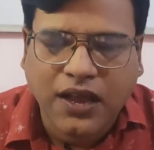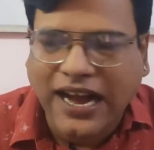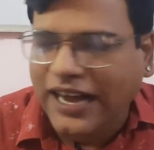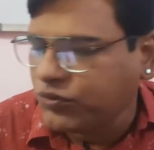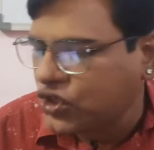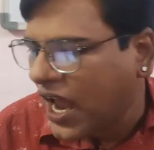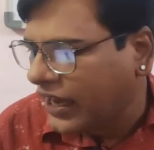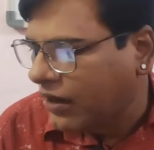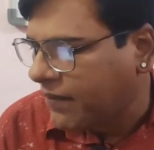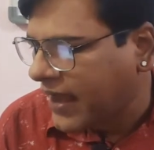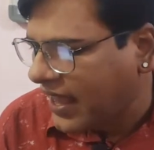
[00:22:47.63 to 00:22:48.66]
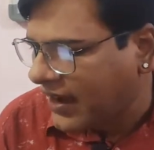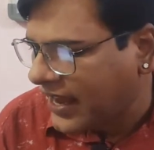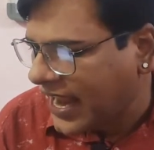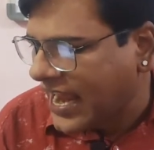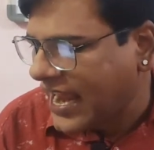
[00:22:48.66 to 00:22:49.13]
I'm talking
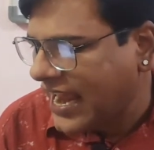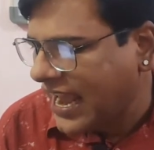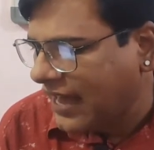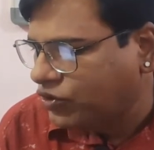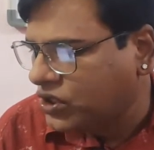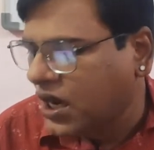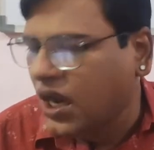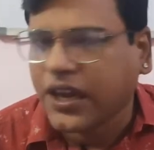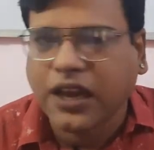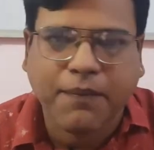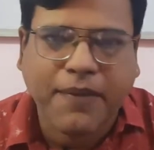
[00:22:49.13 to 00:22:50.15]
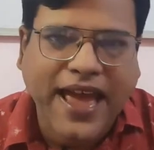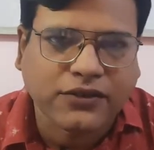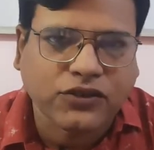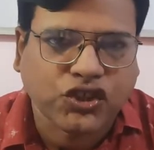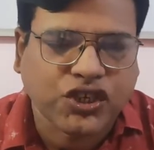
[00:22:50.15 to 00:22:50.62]
about he, I'm talking
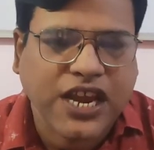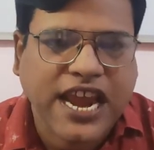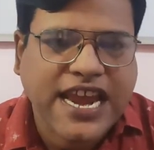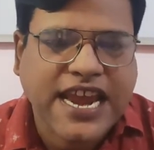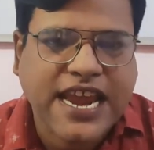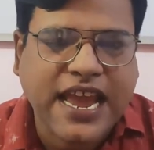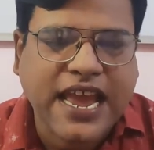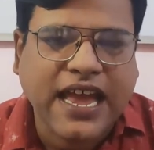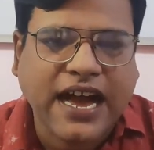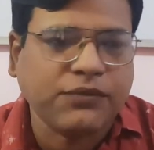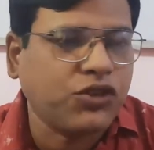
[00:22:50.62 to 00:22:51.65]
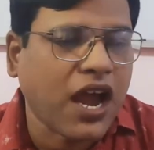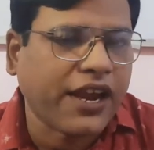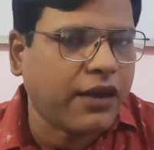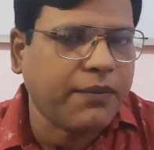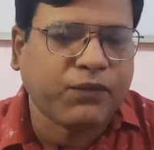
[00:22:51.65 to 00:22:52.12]
about she, I'm
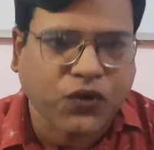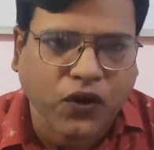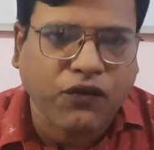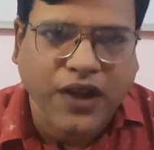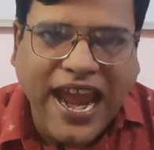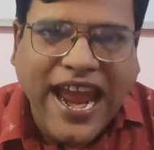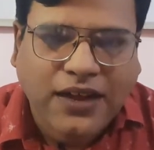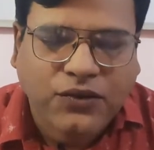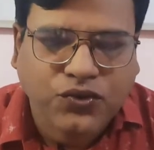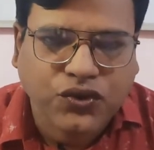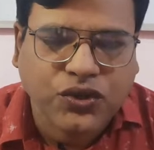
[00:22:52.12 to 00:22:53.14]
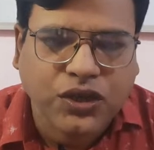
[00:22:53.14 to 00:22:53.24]
talking about pronouns.